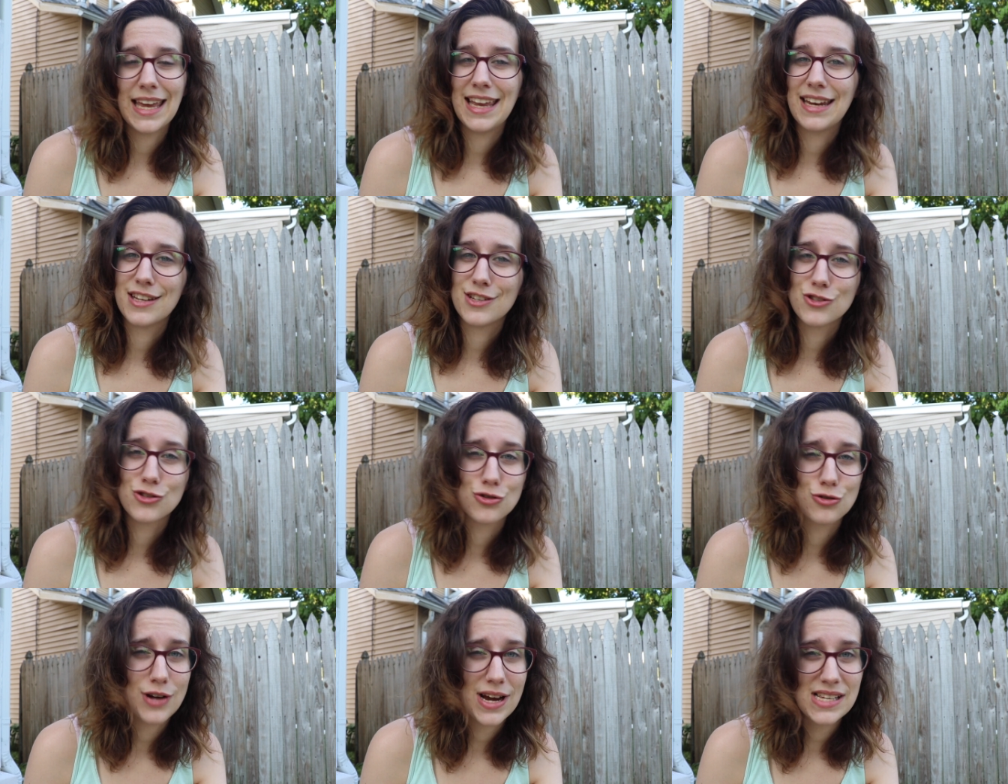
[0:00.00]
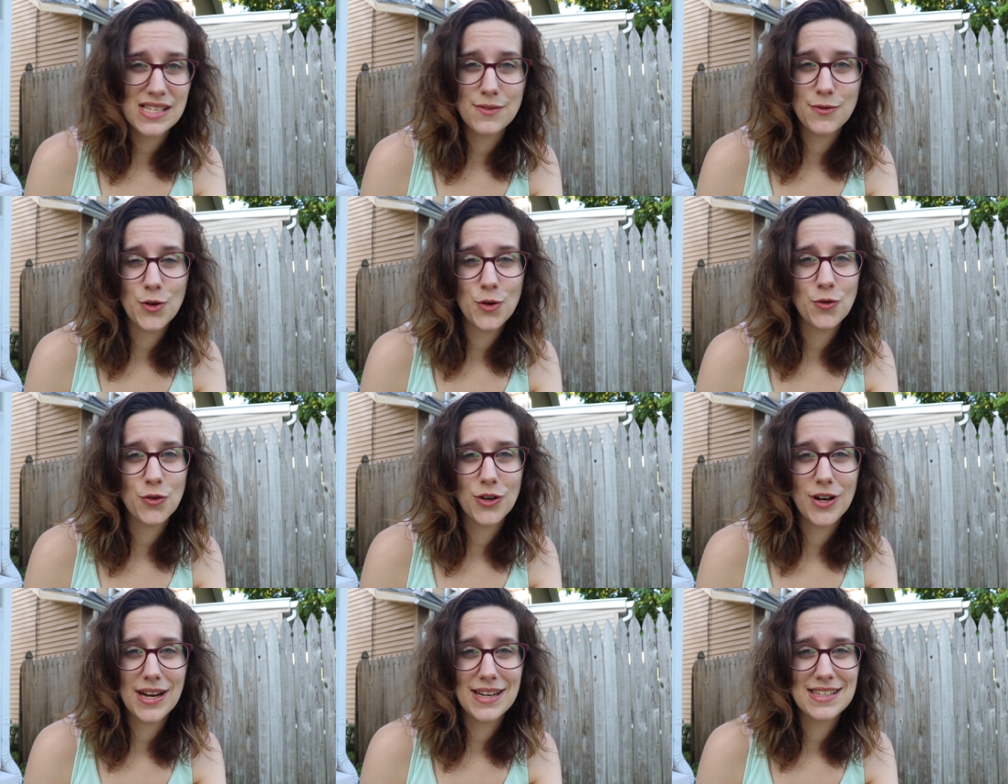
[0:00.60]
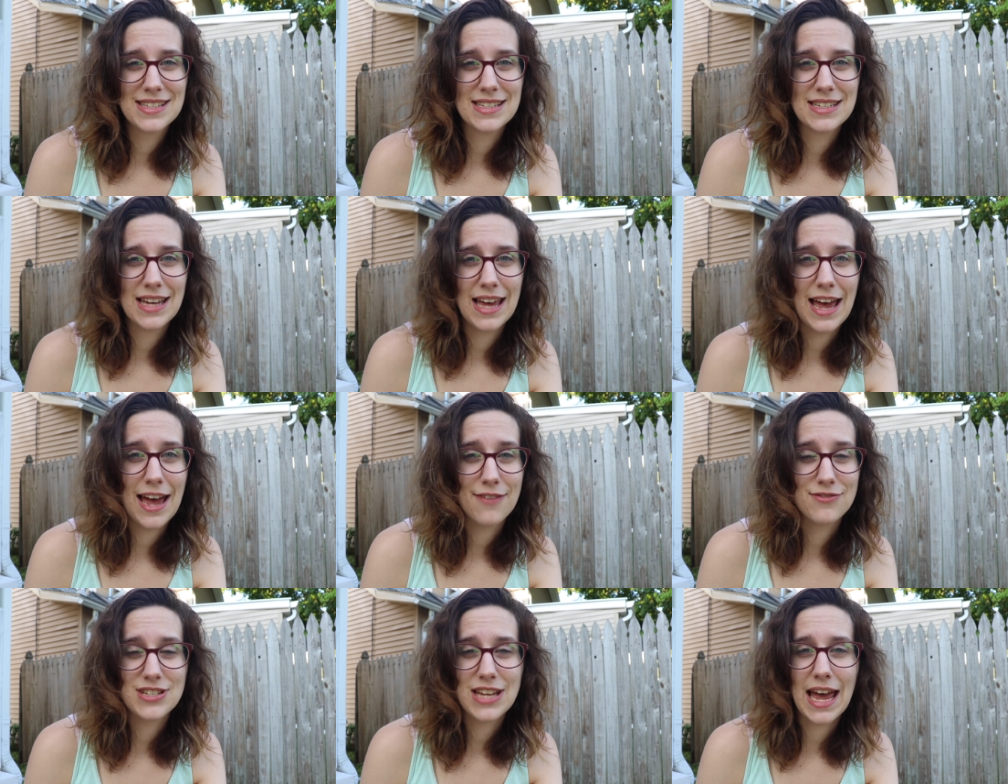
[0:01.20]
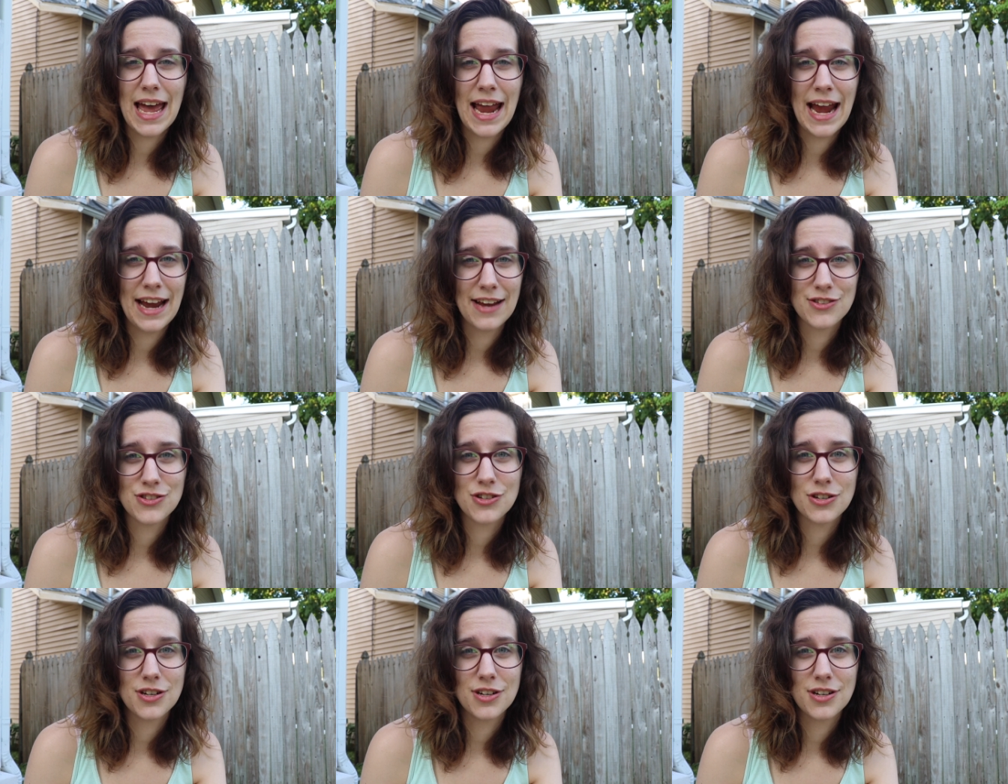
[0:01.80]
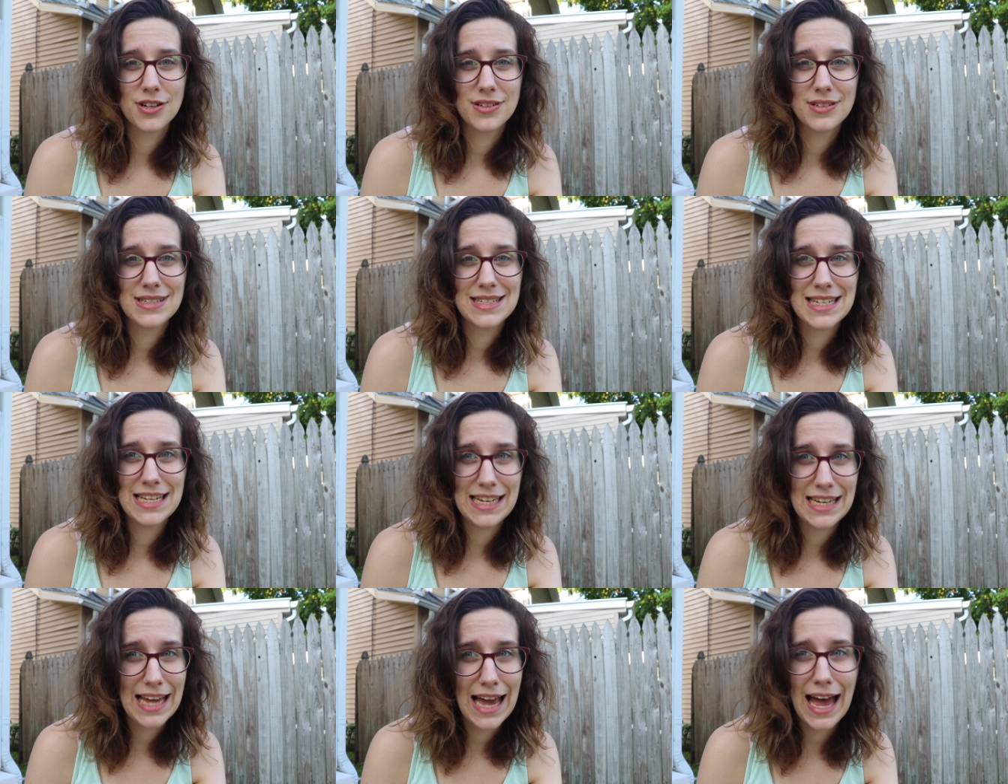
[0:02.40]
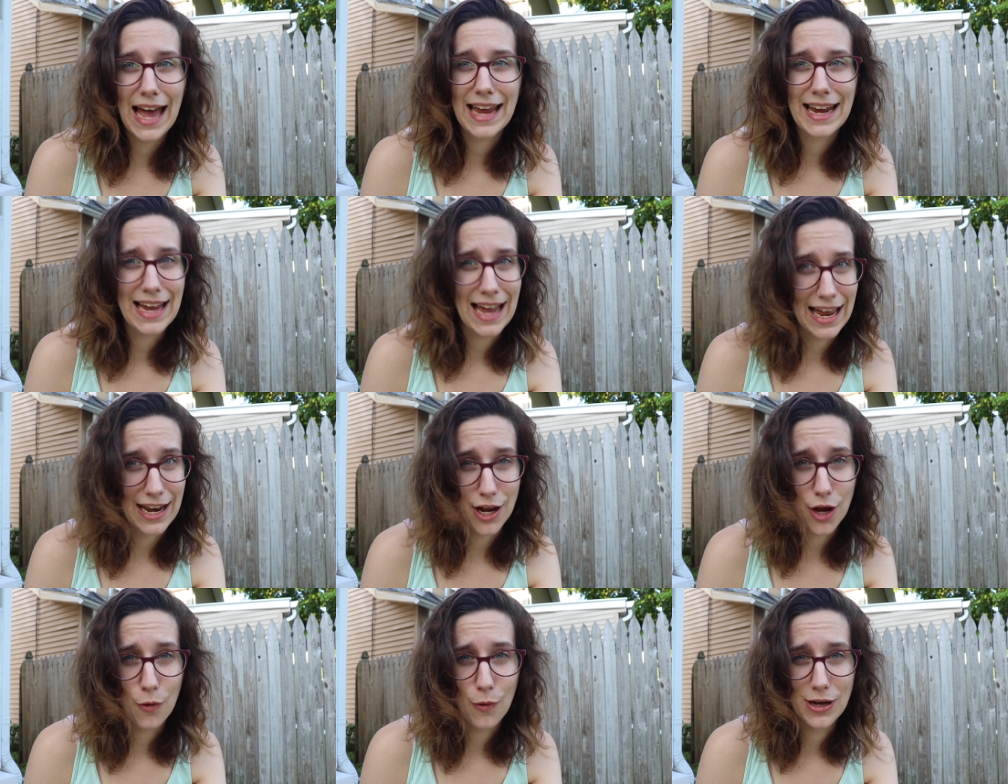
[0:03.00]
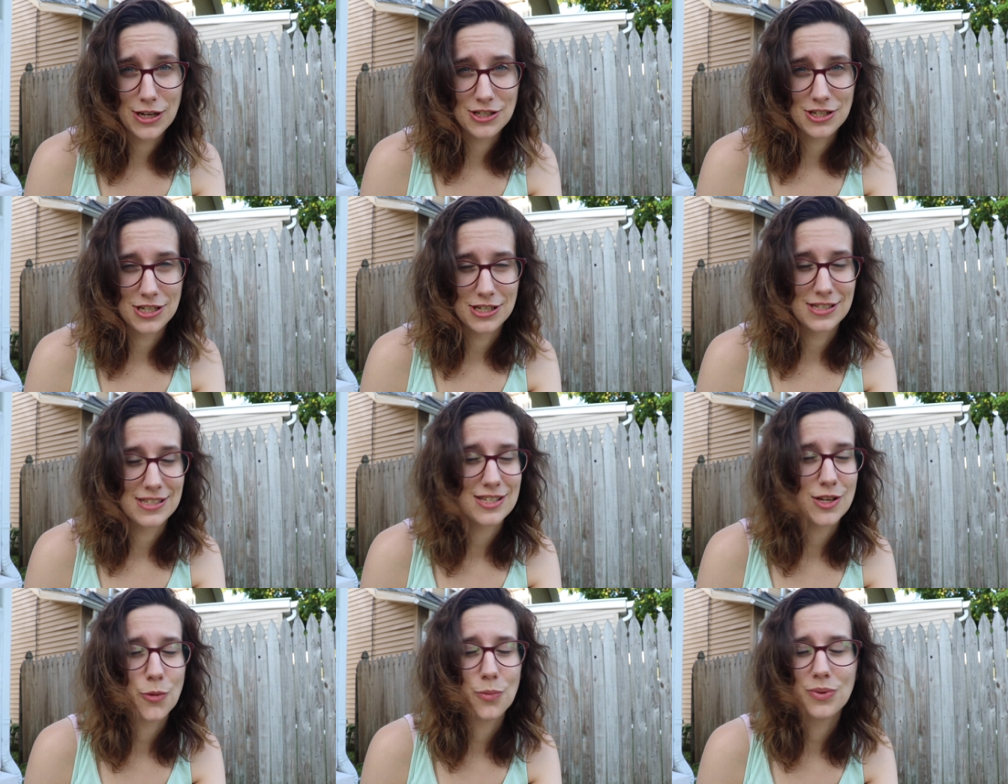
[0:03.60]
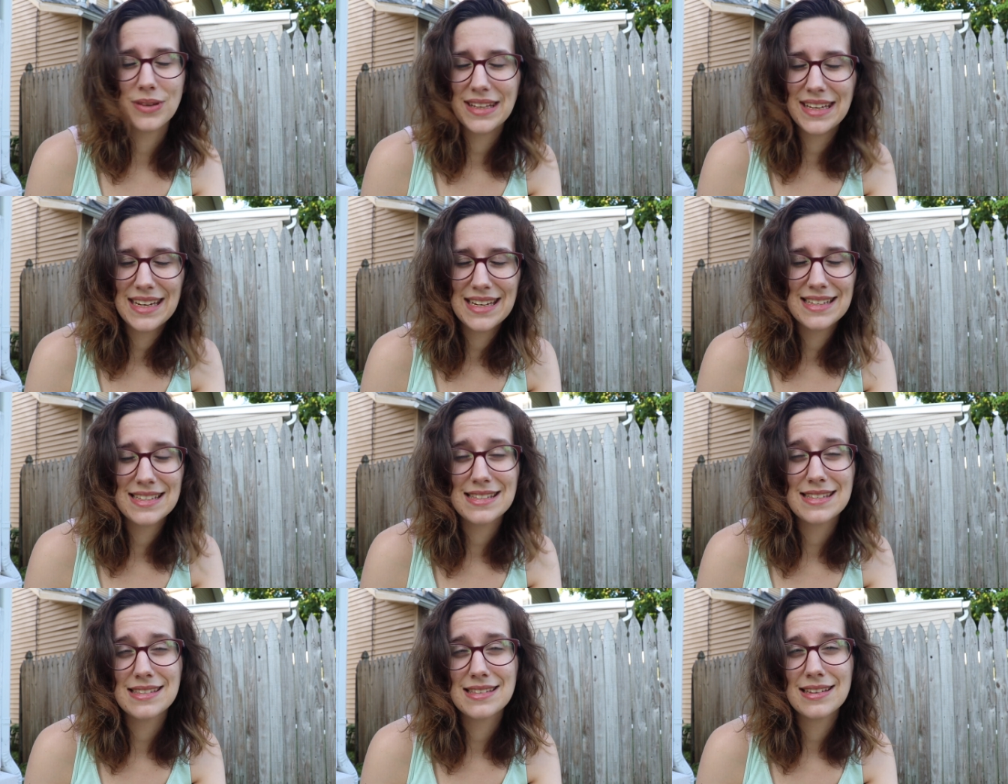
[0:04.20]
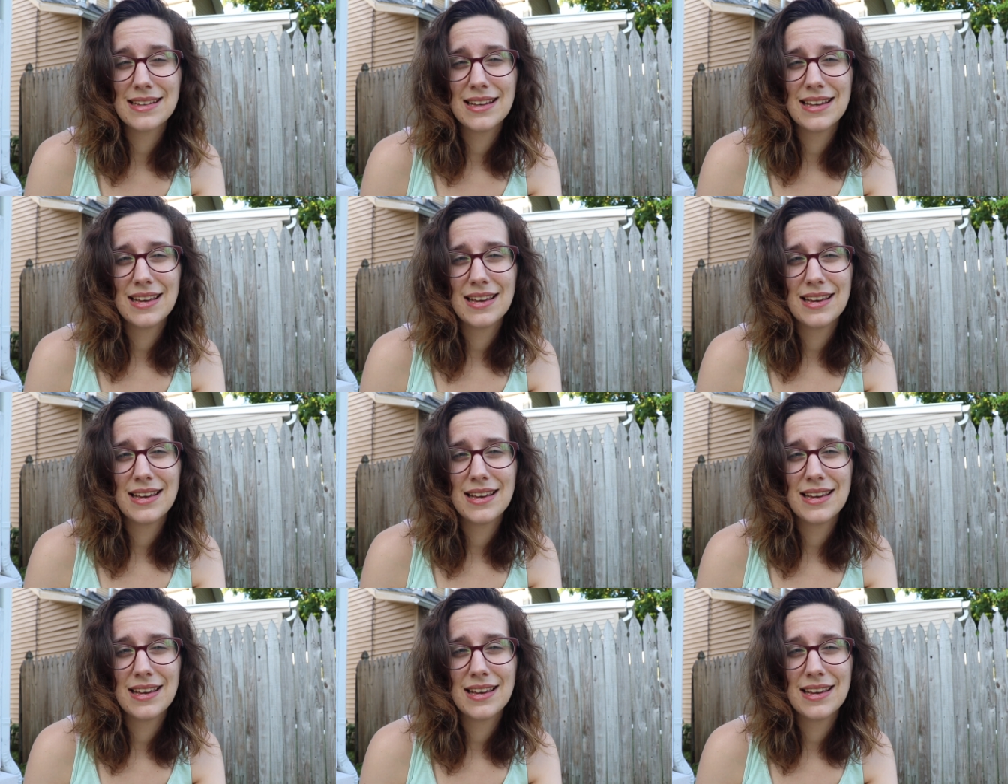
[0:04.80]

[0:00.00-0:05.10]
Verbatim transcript: it is stressful for us to have to answer T I kind of questions, so please